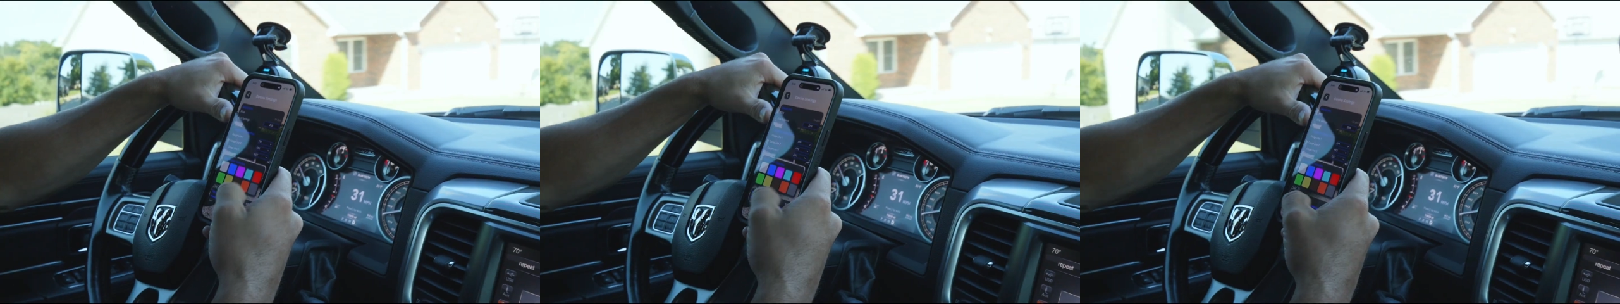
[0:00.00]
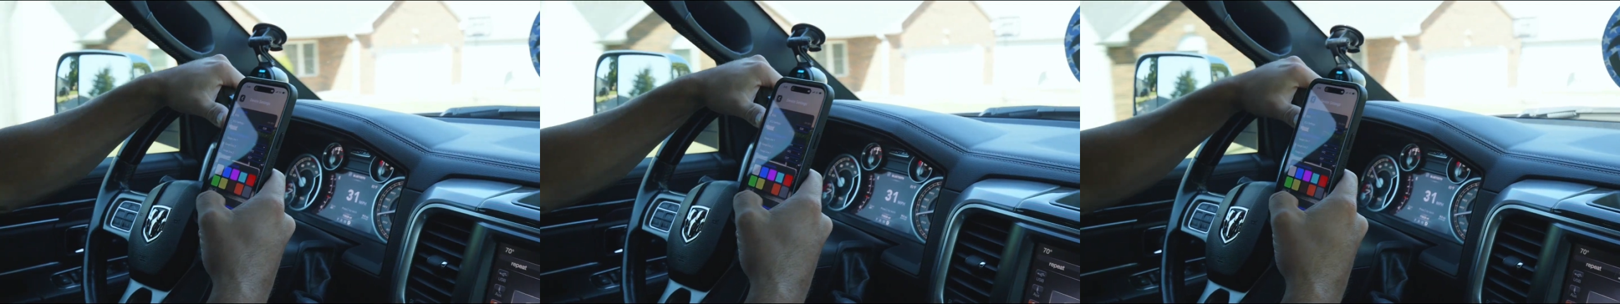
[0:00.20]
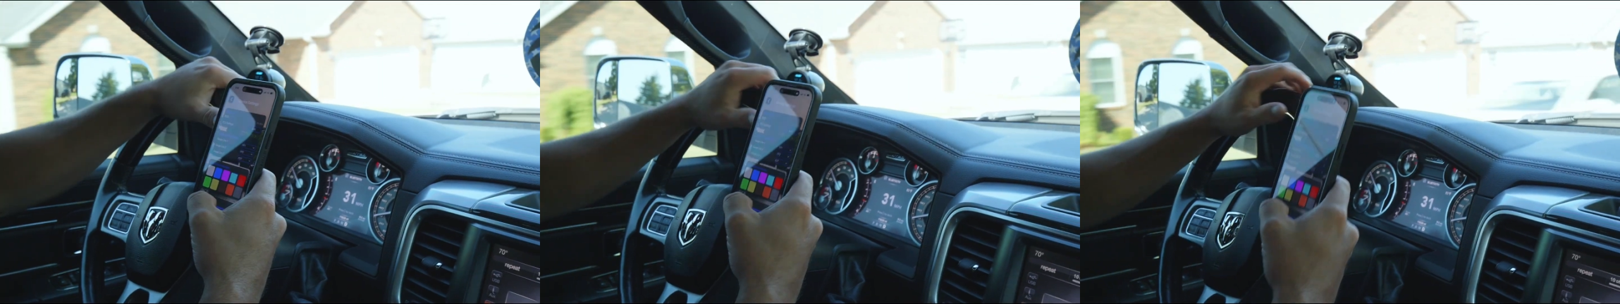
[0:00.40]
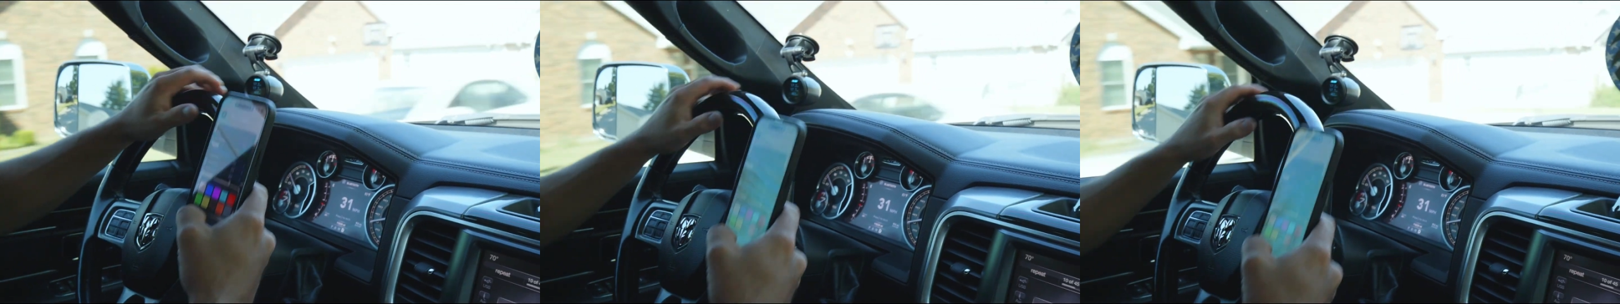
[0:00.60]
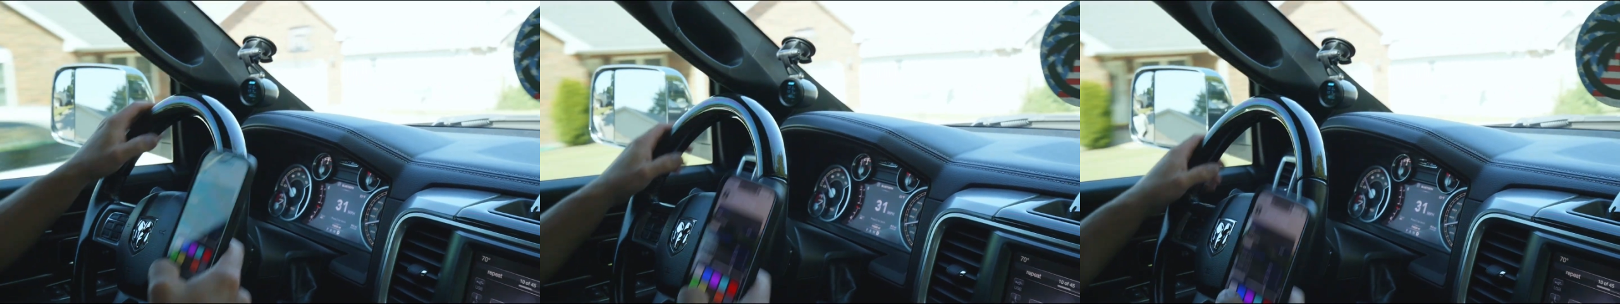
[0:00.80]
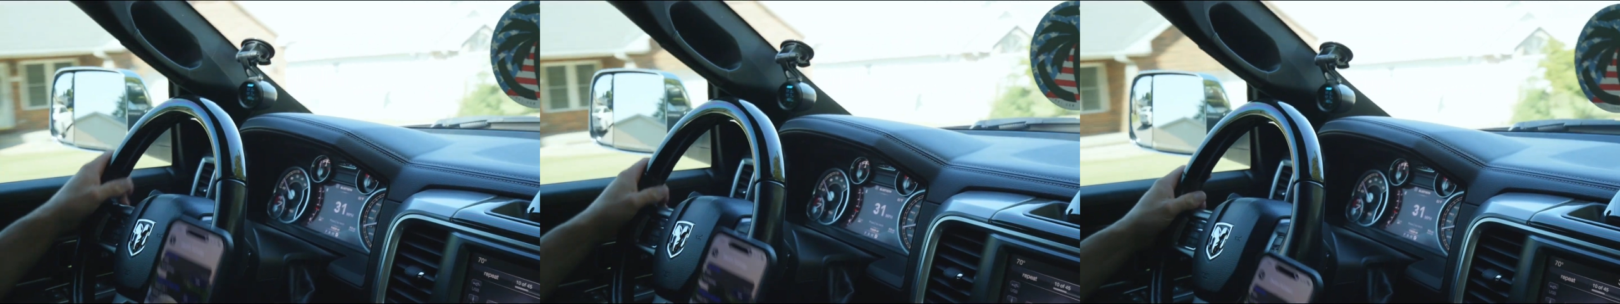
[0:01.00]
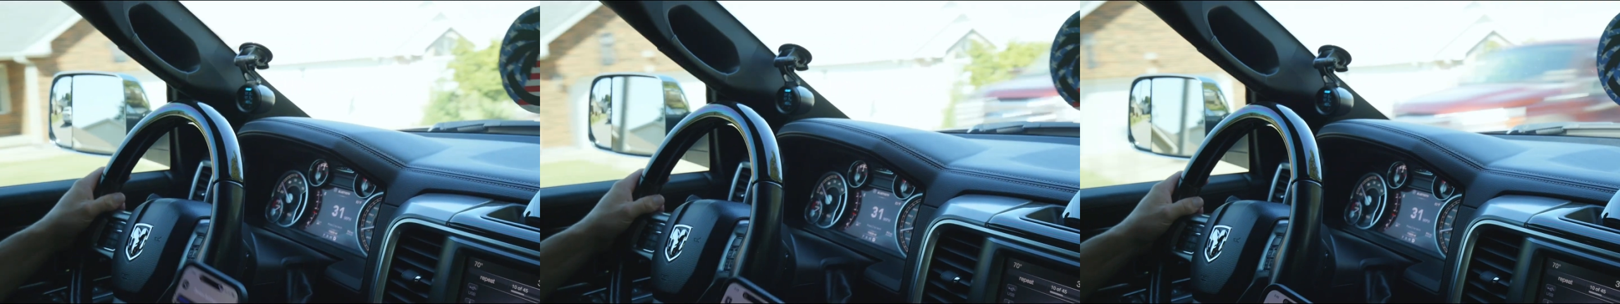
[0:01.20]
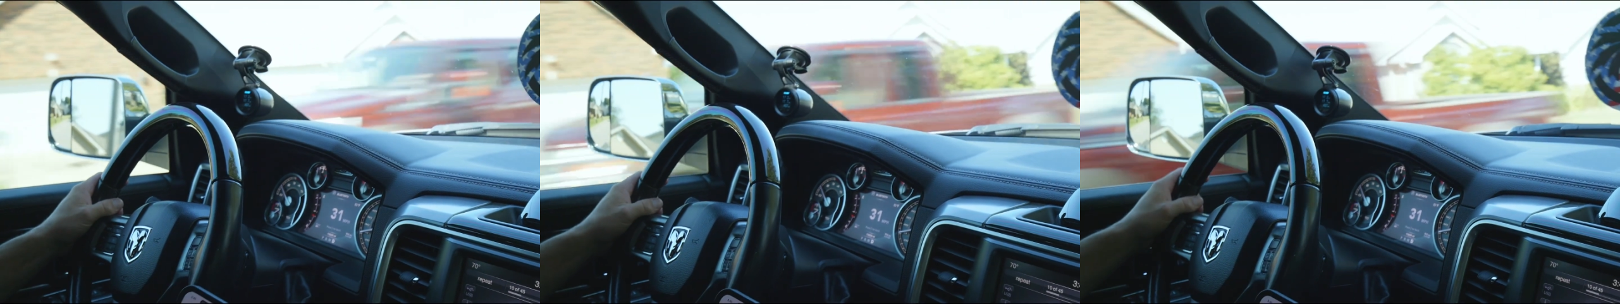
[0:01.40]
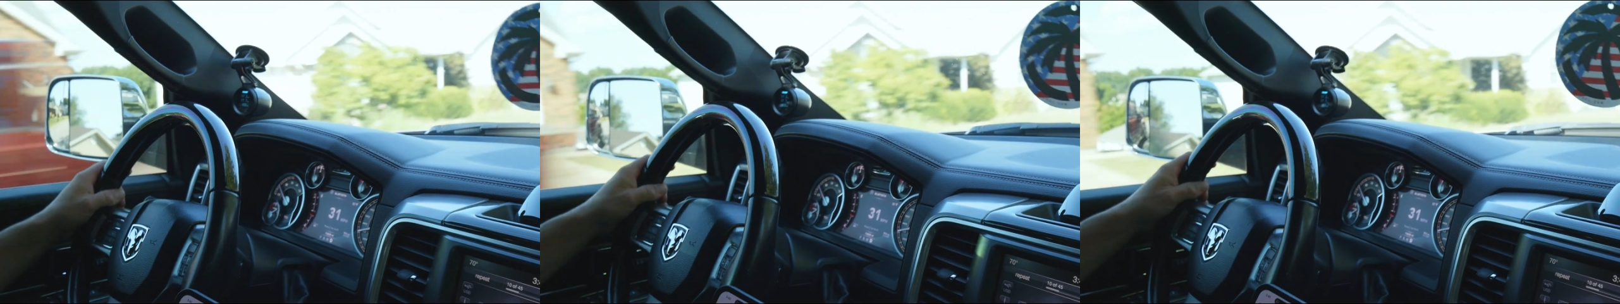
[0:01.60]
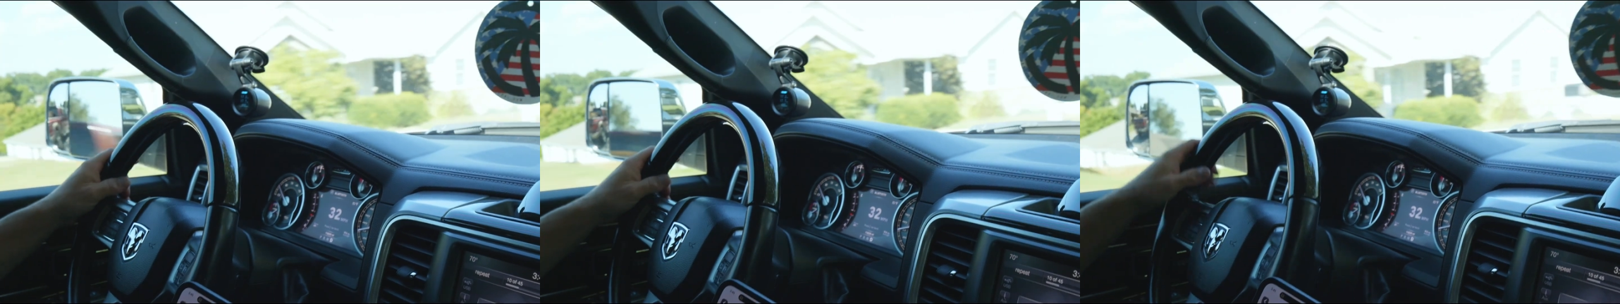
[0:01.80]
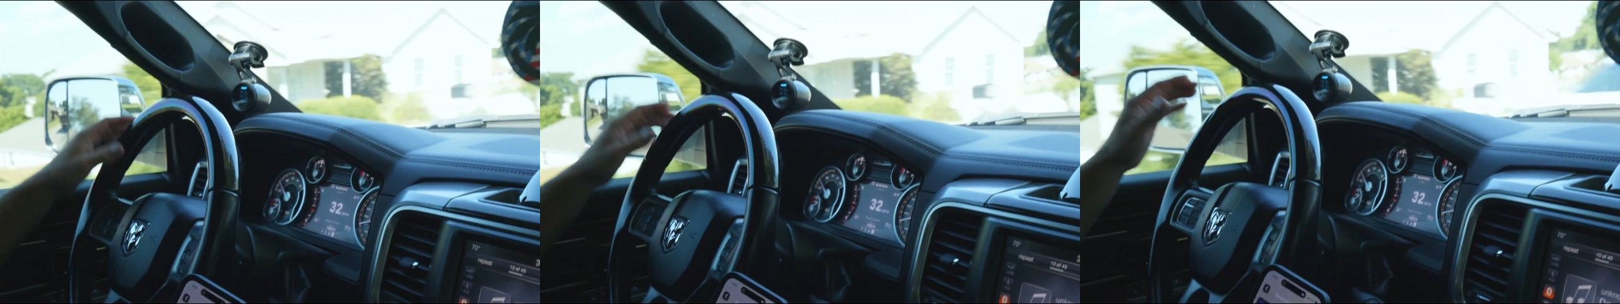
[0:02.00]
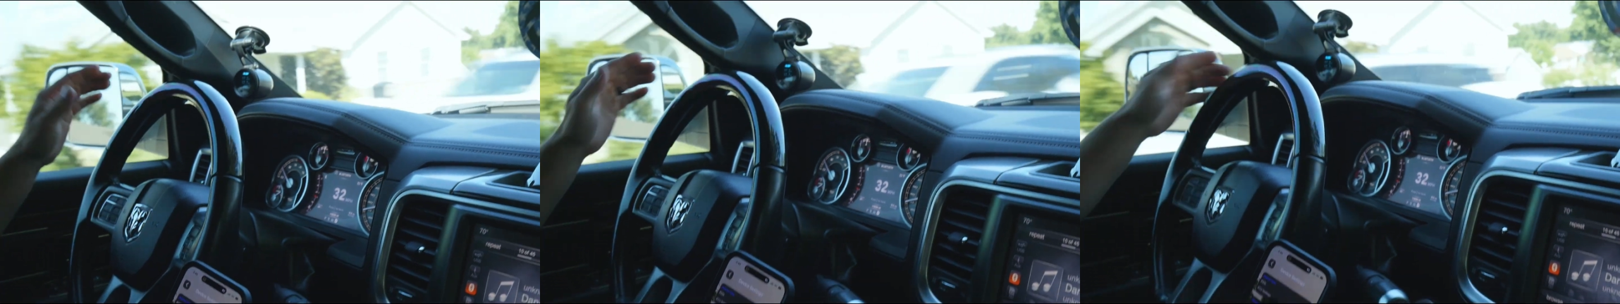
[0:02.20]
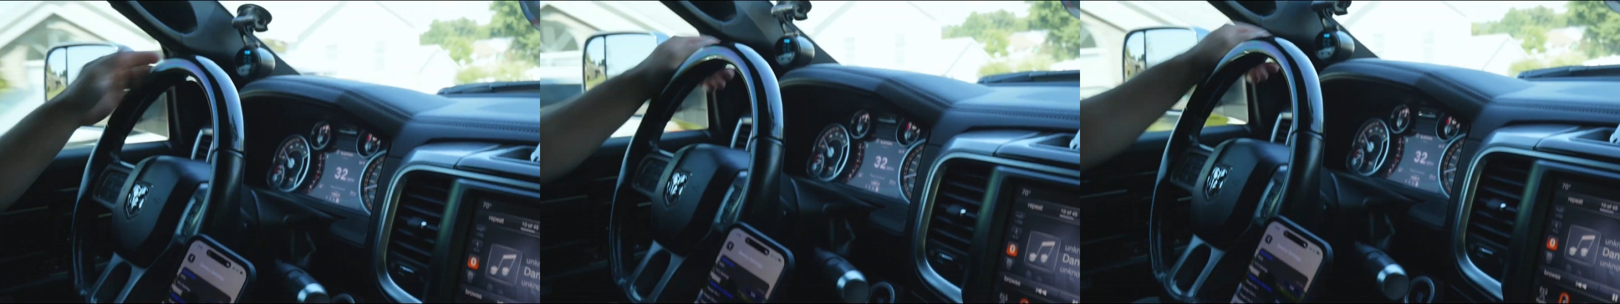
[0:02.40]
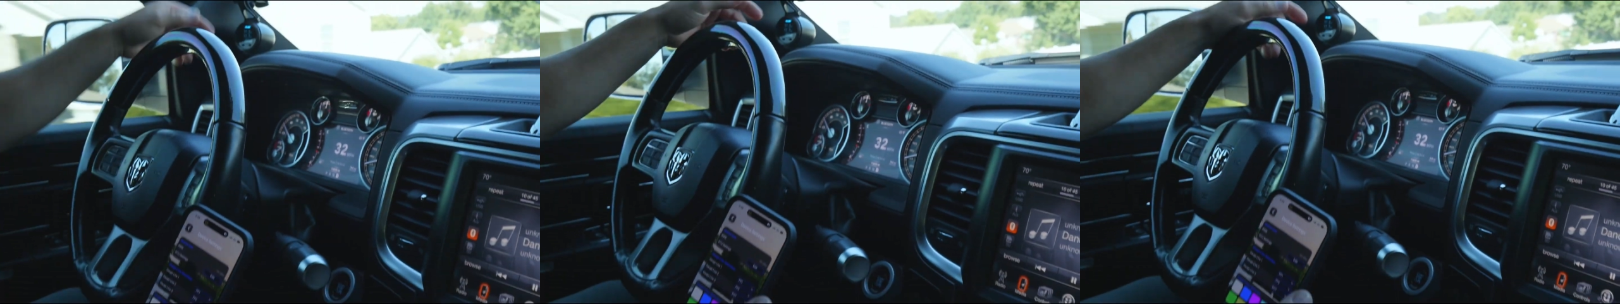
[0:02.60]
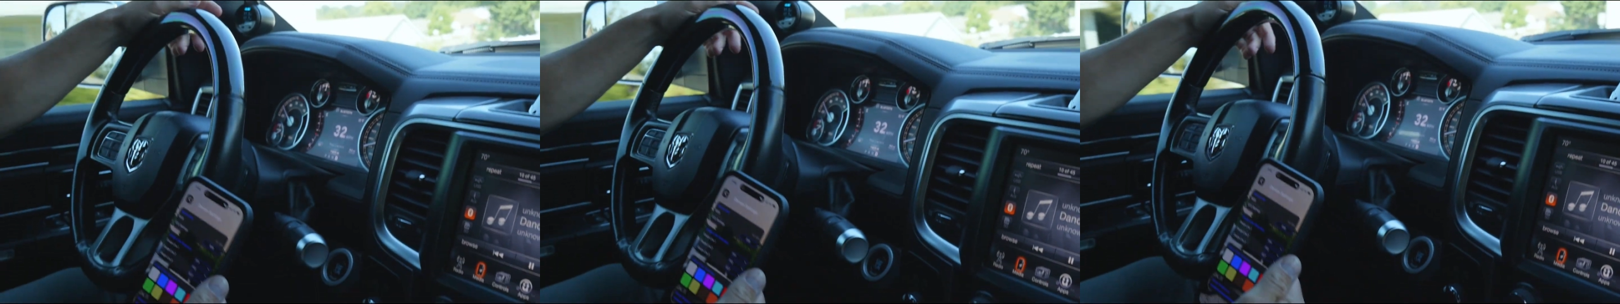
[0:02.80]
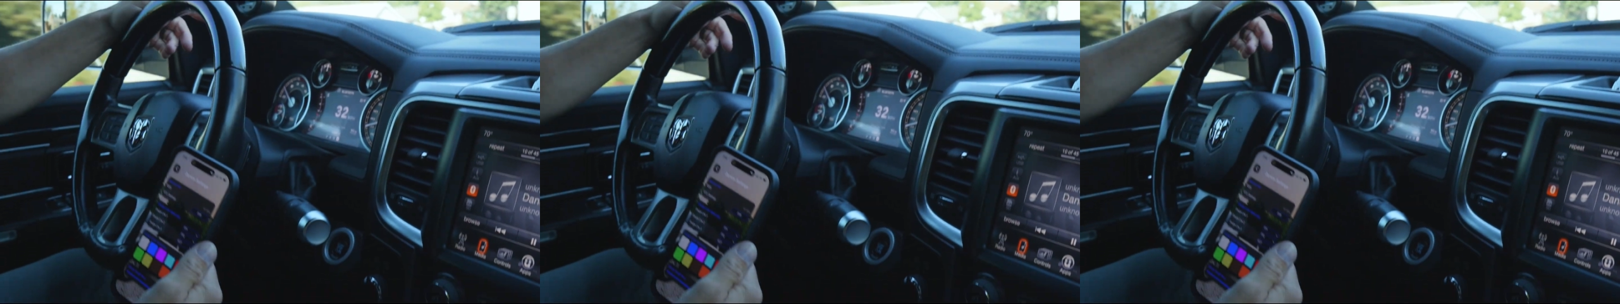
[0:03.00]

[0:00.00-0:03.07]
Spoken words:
No face is visible, so there are no lips to read.